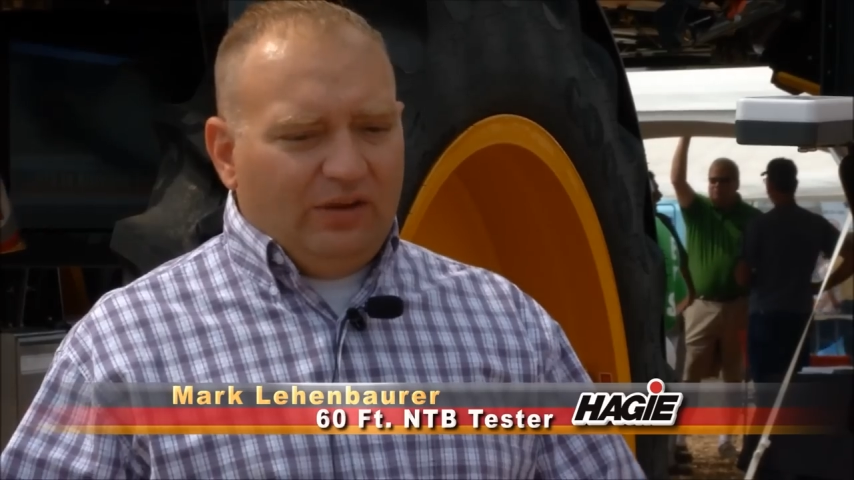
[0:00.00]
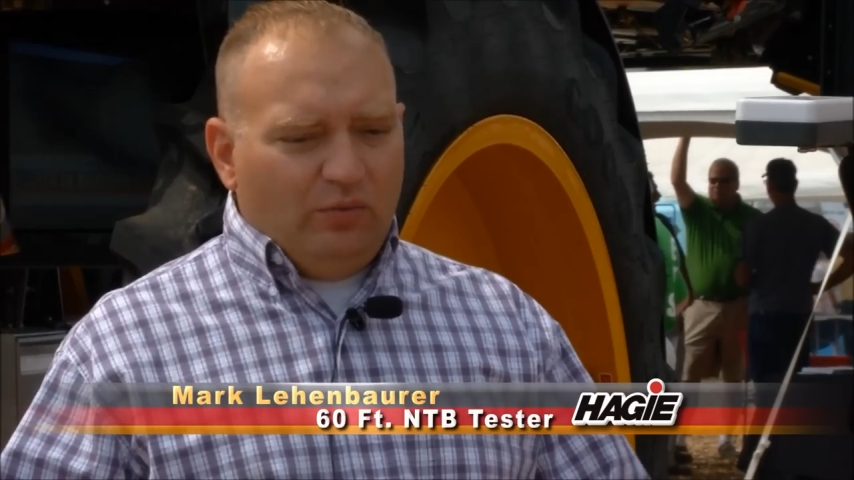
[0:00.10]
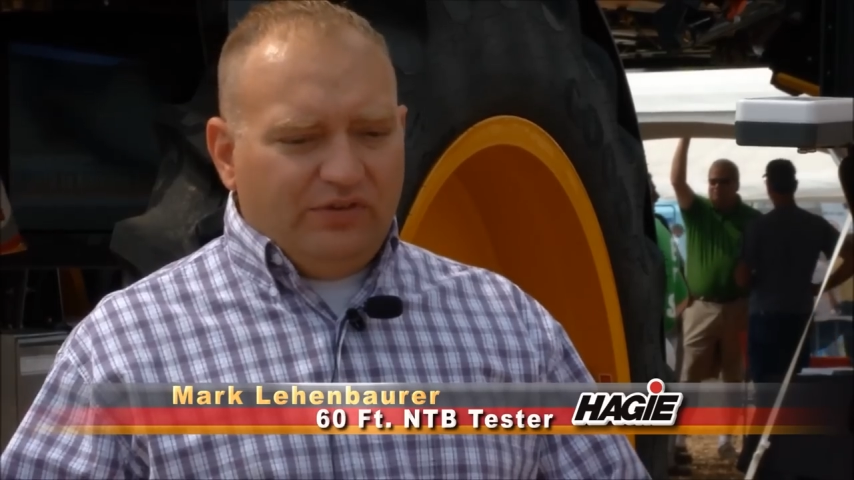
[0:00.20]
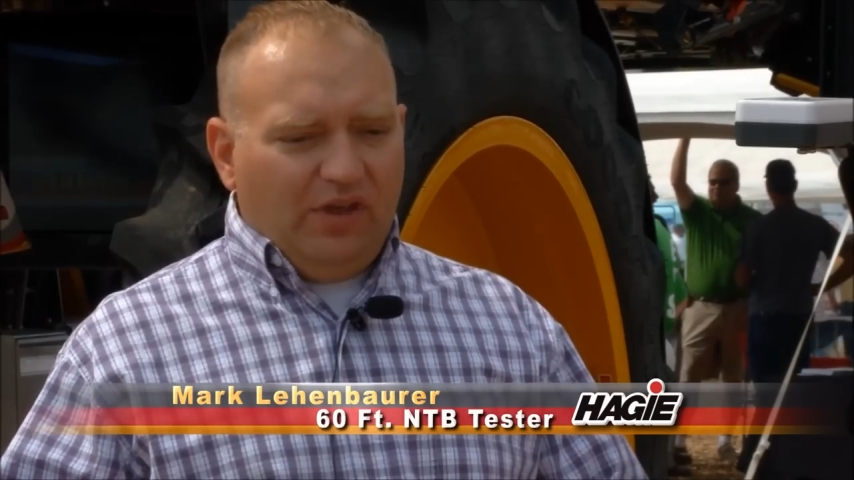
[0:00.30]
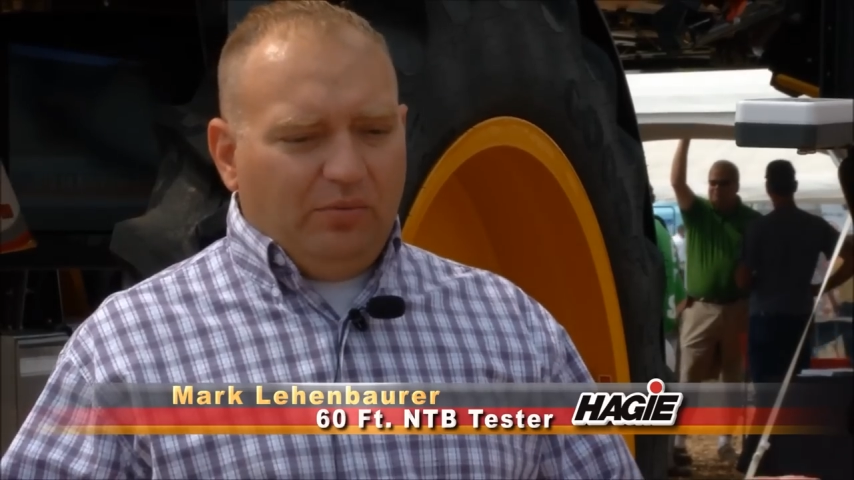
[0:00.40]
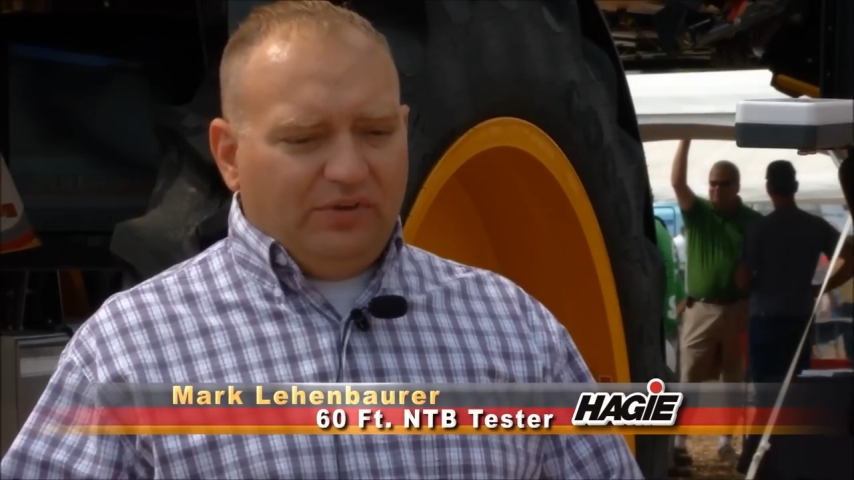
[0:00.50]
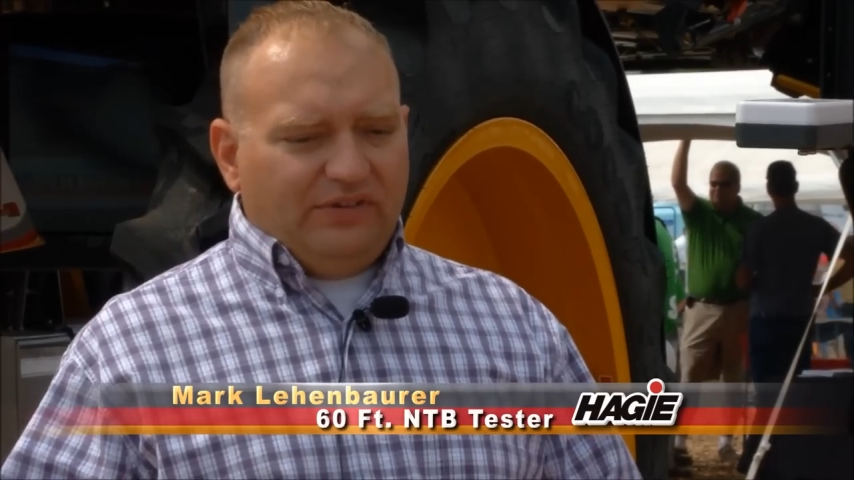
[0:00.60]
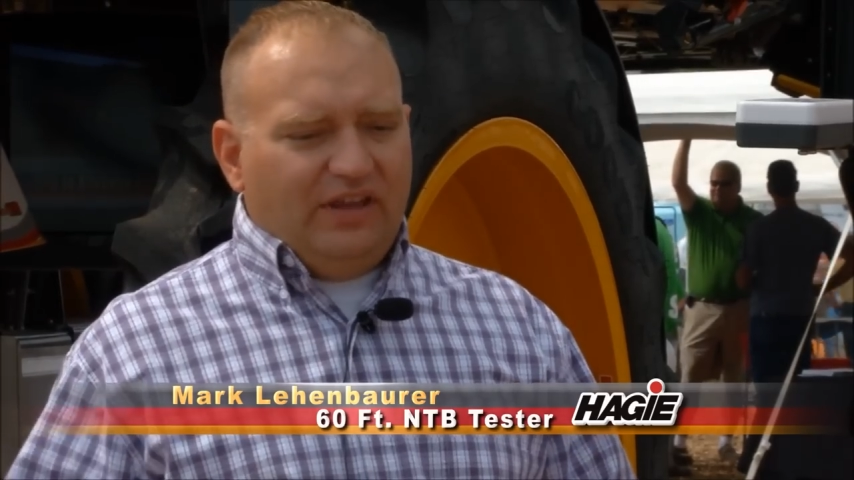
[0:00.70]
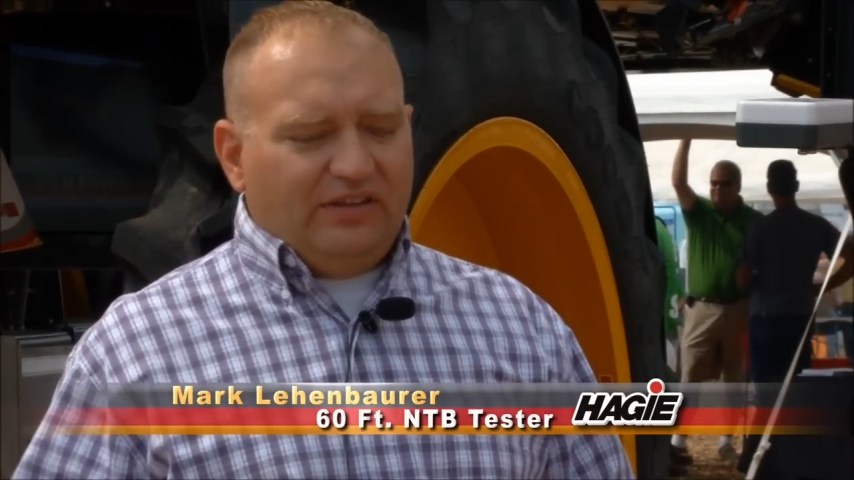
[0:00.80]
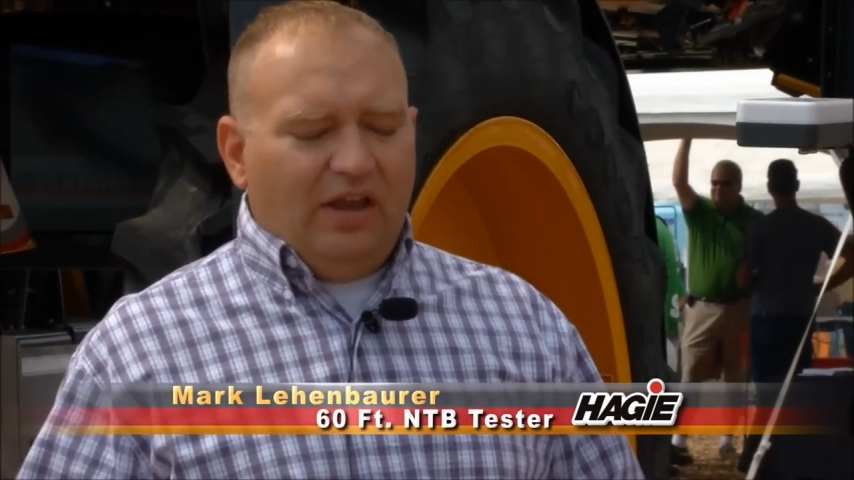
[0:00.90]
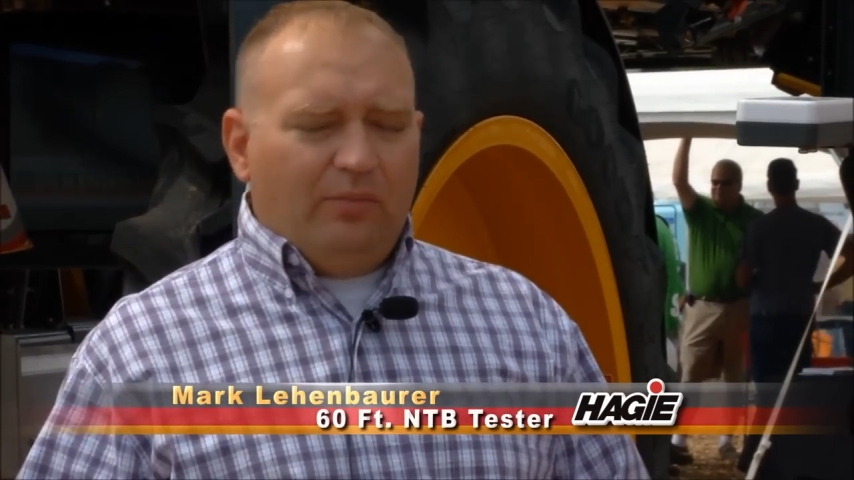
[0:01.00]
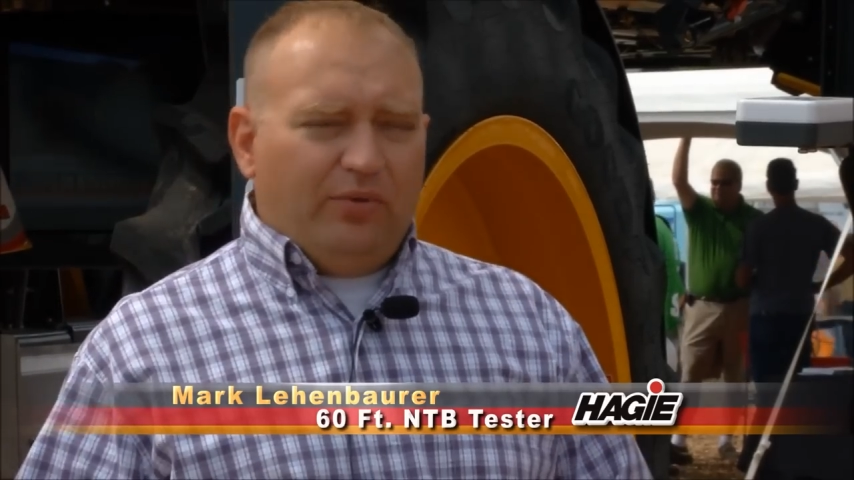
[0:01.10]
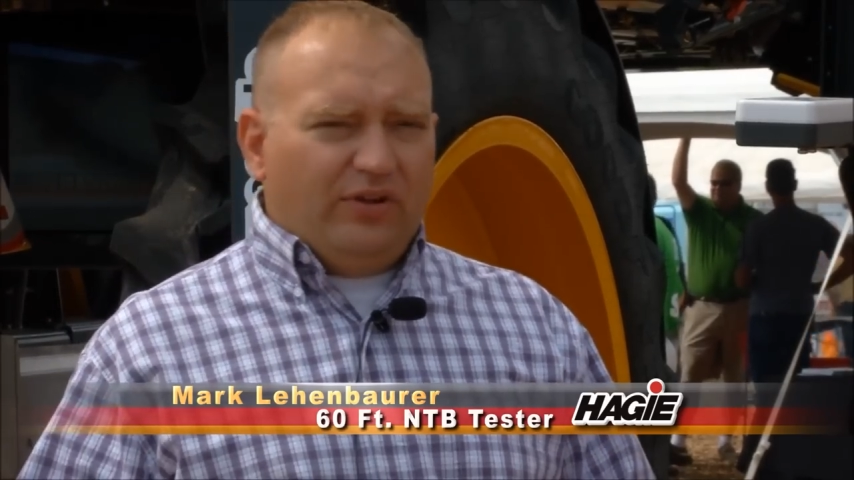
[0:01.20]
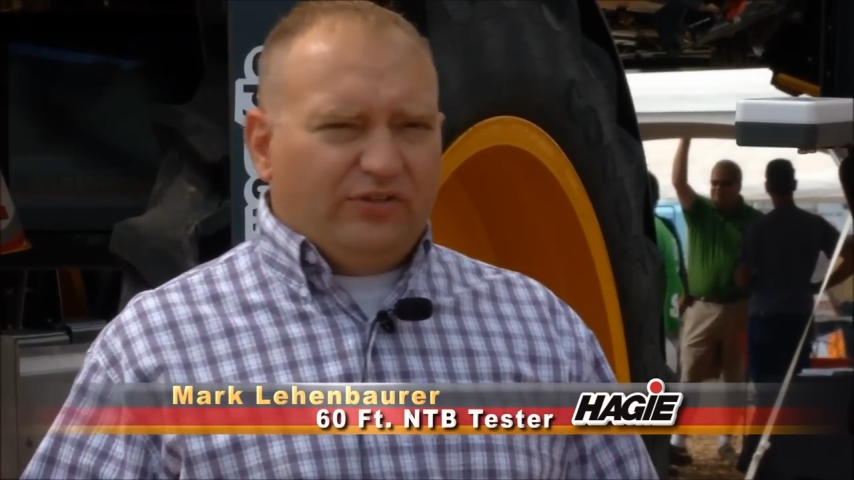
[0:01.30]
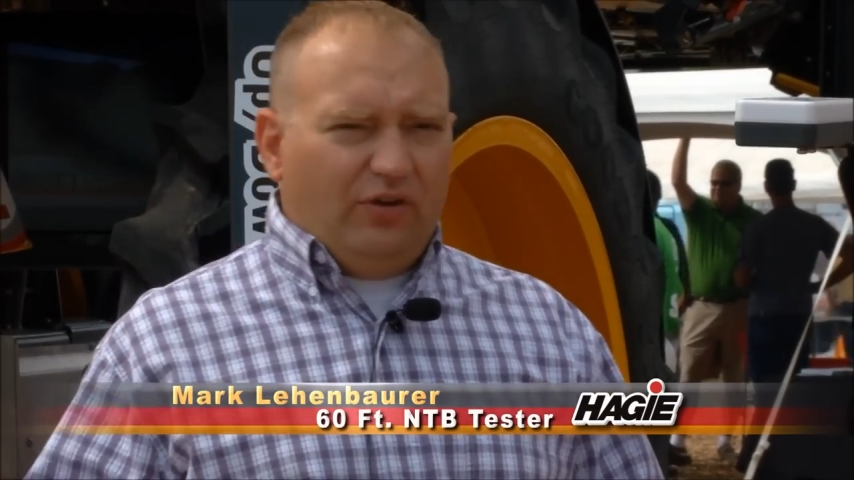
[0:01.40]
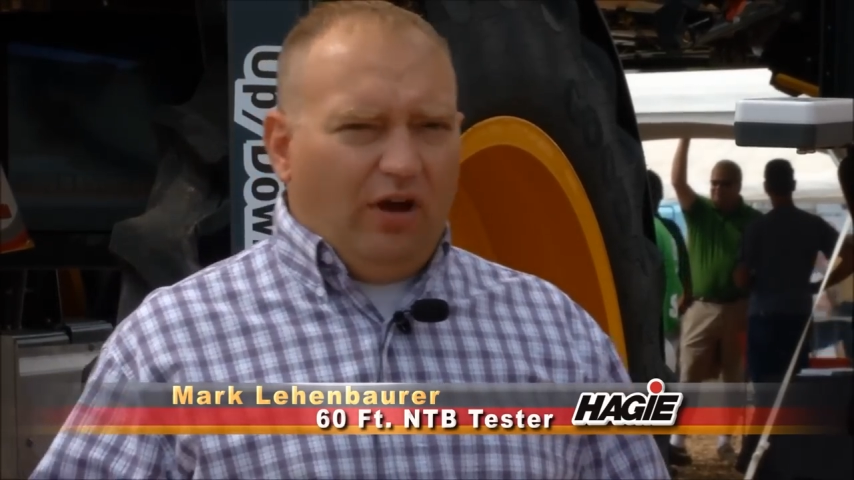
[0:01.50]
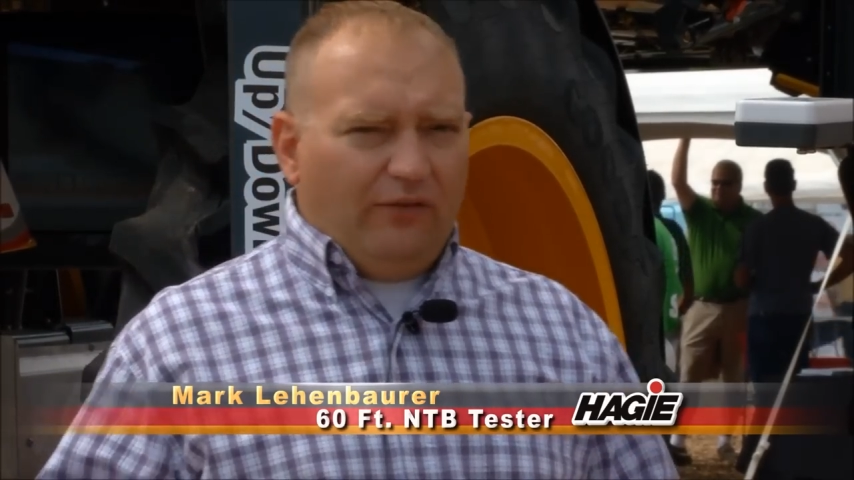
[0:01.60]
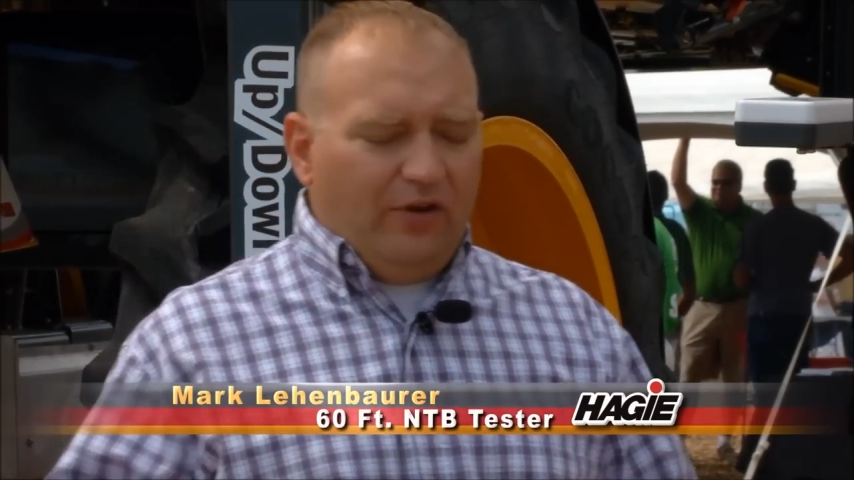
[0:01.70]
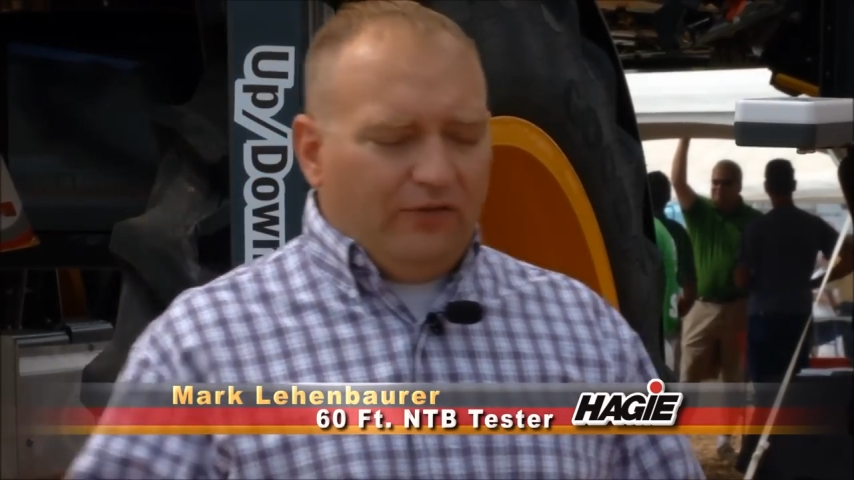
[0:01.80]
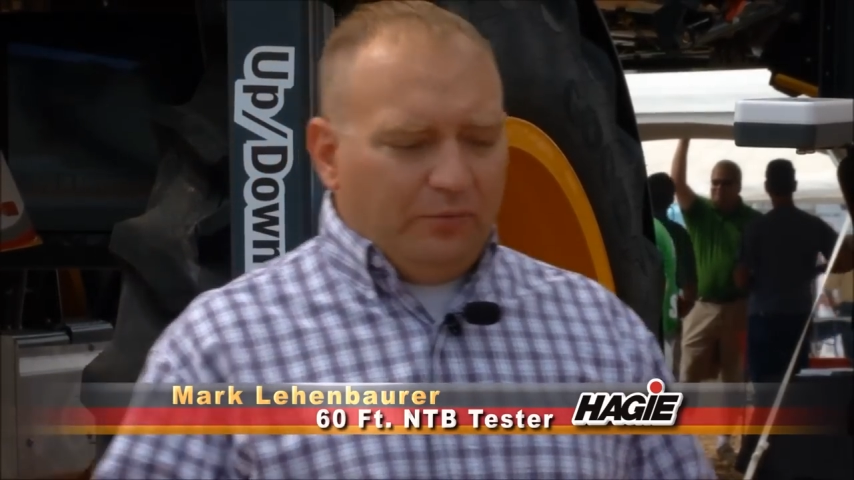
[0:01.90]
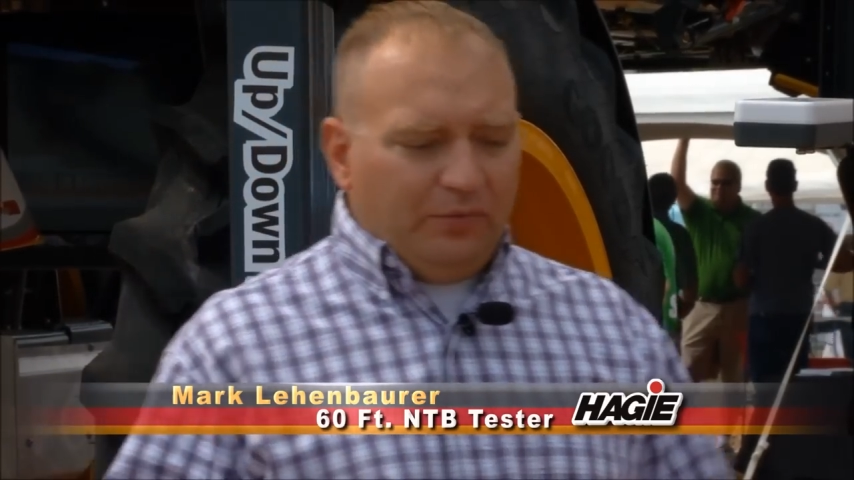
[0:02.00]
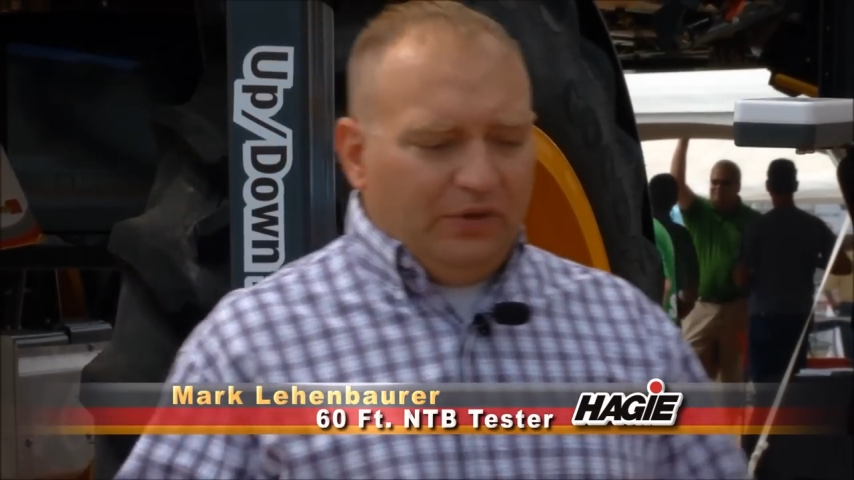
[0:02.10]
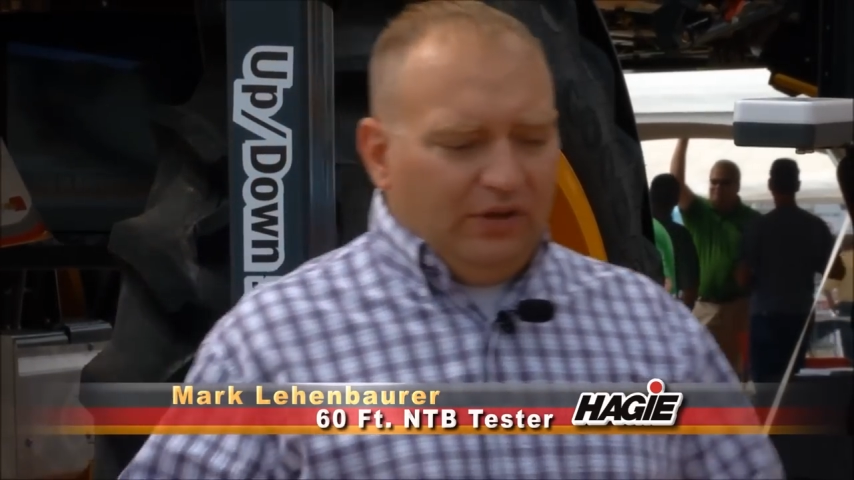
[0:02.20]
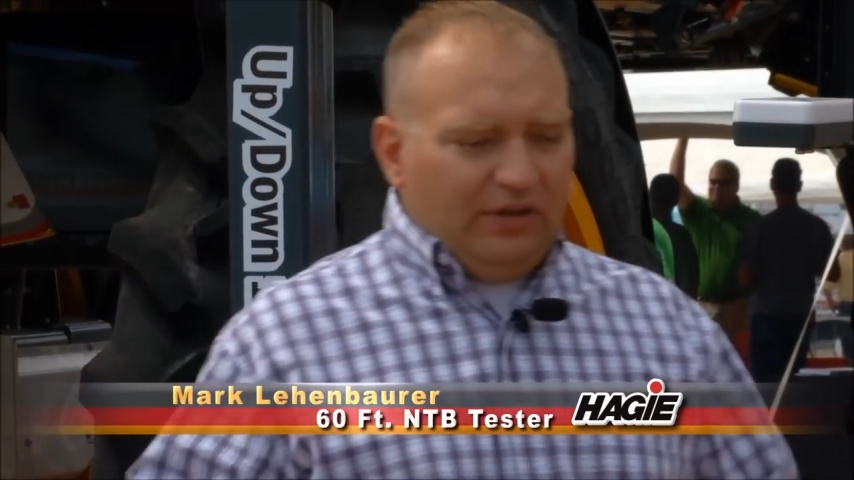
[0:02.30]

and we was able to take down pressure off of them